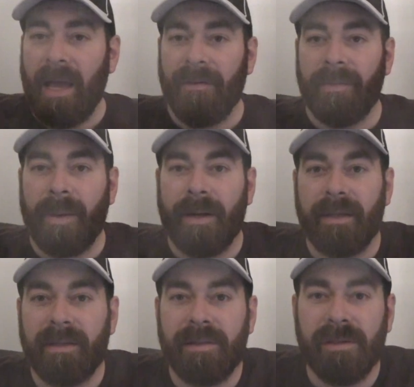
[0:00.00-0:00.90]
Hey everybody,
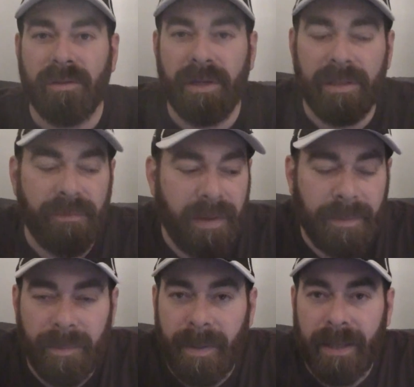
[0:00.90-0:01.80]
this is Chris the
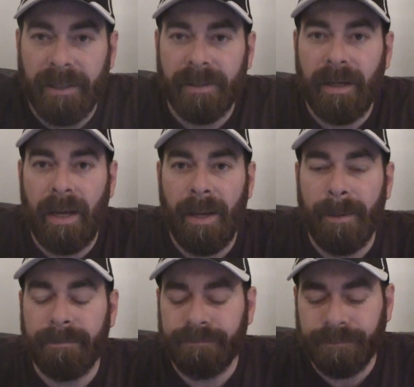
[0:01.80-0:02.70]
Vaping Manor.
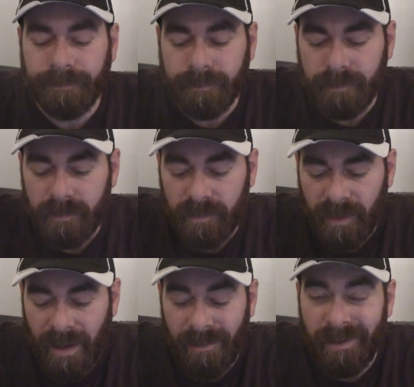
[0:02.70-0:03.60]
I'm
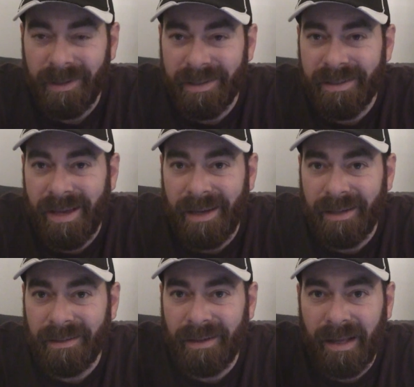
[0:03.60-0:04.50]
really
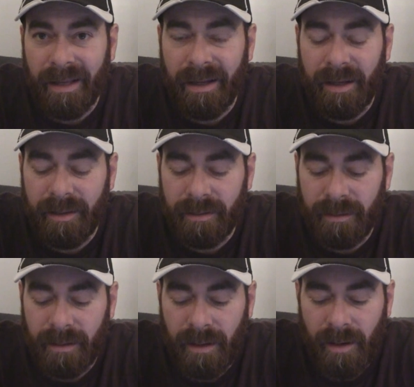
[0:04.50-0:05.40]
excited. I got
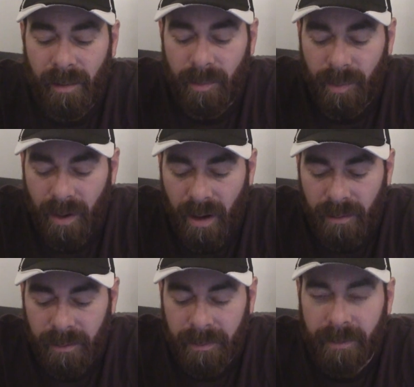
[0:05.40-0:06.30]

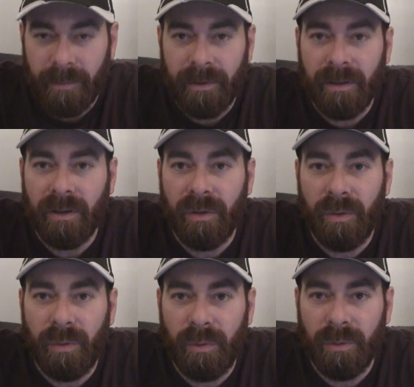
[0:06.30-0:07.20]
probably one of the
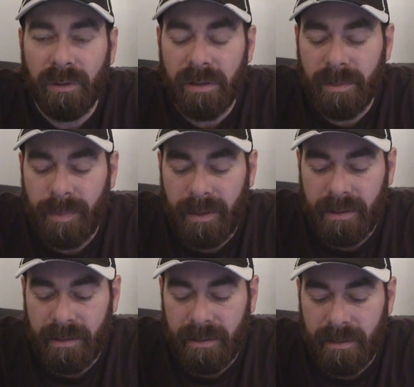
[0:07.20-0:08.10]
coolest
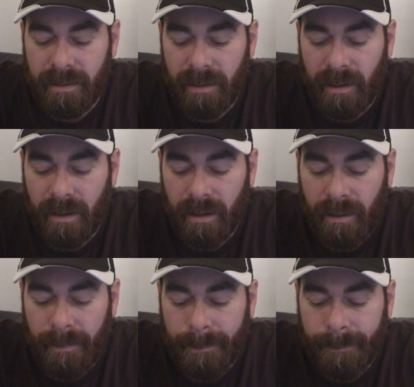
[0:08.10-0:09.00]
pieces
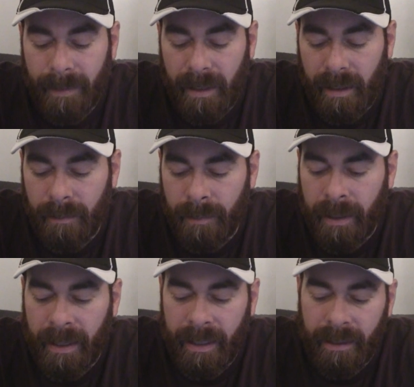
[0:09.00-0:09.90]
in my
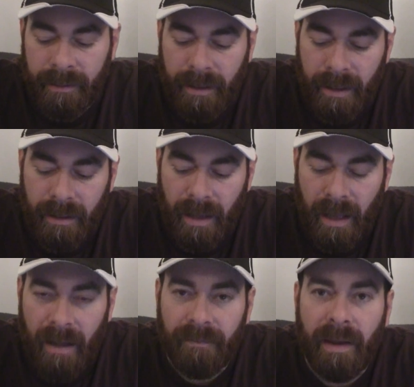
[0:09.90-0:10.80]
hand that
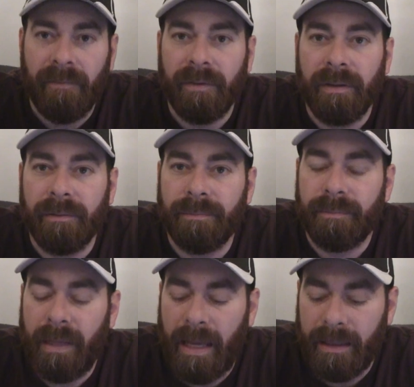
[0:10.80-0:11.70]
I've ever
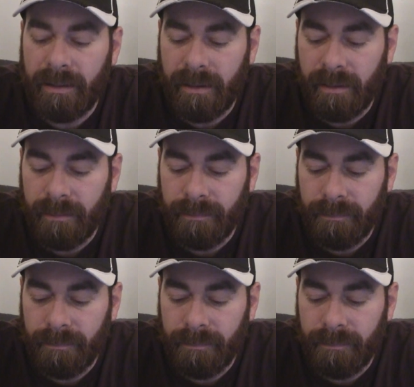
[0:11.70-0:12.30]
had the